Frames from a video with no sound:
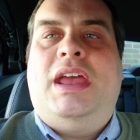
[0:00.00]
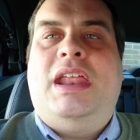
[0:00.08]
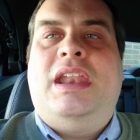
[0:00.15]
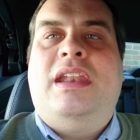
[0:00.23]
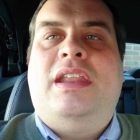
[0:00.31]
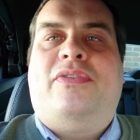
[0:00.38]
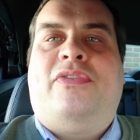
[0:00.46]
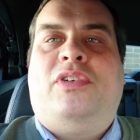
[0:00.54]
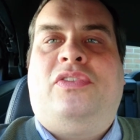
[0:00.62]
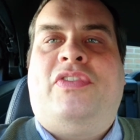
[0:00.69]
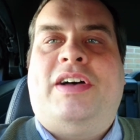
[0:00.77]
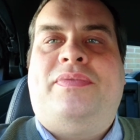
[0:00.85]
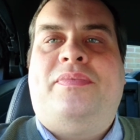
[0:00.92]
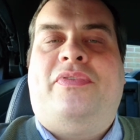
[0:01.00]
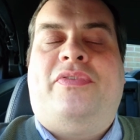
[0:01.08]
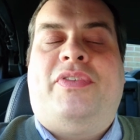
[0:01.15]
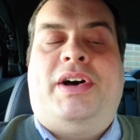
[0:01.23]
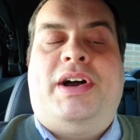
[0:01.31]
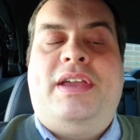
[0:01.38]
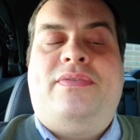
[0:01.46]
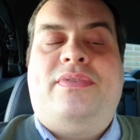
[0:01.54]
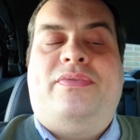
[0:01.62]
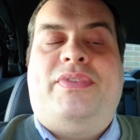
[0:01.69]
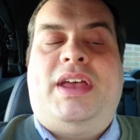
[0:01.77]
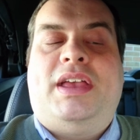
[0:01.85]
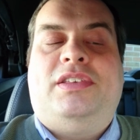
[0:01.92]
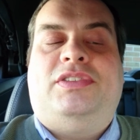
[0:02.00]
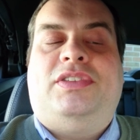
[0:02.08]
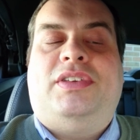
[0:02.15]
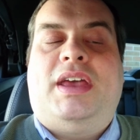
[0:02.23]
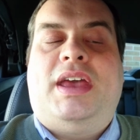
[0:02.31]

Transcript: In Full Fathom five, there's